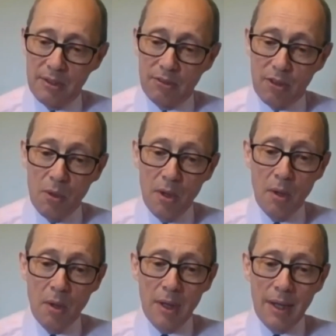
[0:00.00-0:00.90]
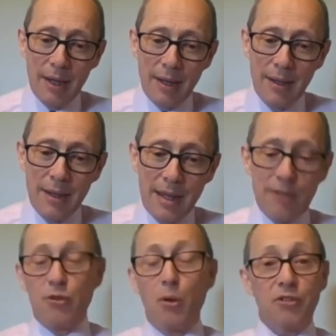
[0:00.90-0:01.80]
So it's
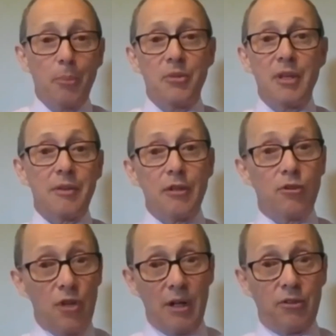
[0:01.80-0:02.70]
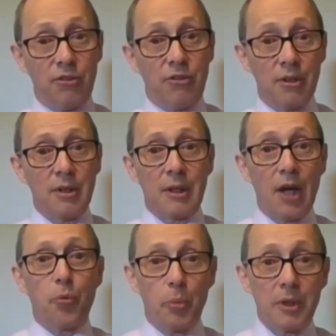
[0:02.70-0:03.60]
not something that just
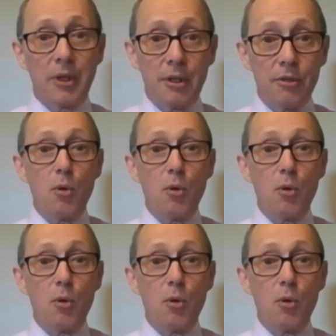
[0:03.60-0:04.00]
government can do.